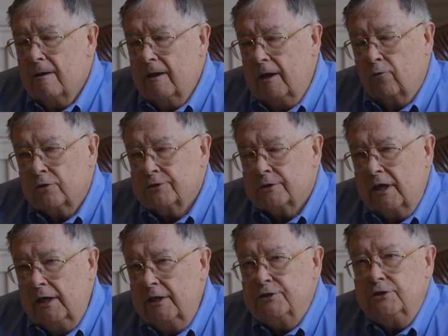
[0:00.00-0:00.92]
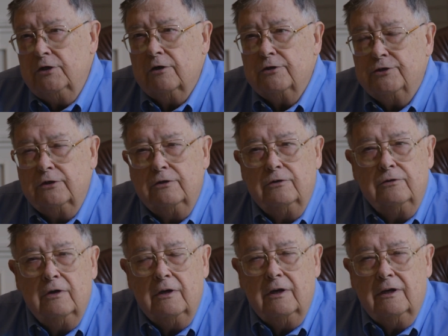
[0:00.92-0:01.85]
it was easier
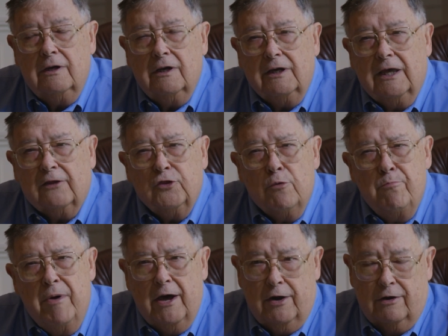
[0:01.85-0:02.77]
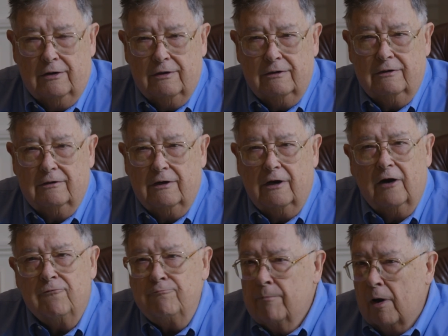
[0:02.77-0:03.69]
to get the better
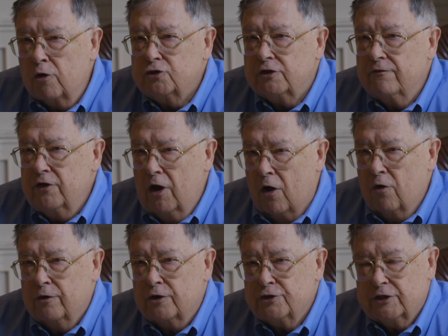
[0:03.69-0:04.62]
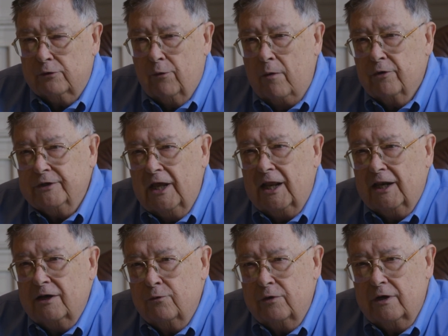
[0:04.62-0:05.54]
of most of the owners that we were
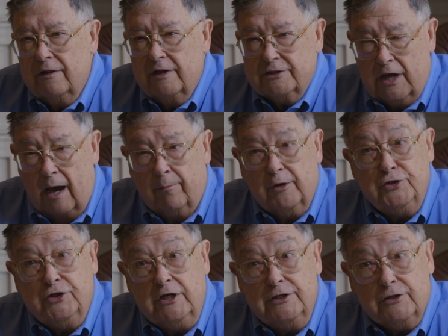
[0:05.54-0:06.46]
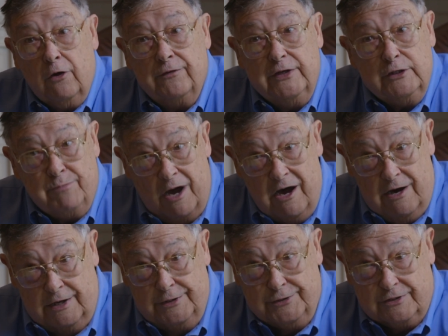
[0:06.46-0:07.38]
dealing with as obligees on these
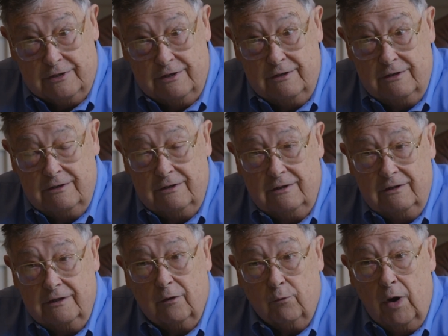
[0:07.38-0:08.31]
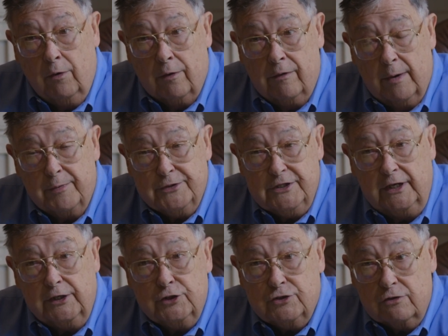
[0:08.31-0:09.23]
bonds that we were
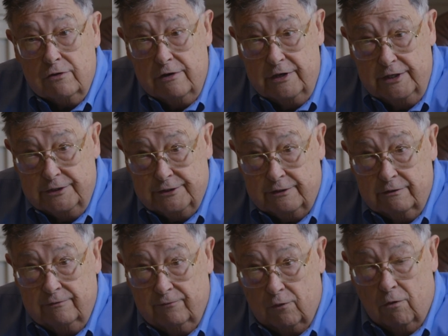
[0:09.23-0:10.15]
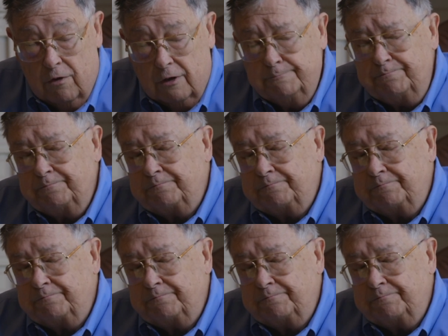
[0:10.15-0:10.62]
representing sureties for.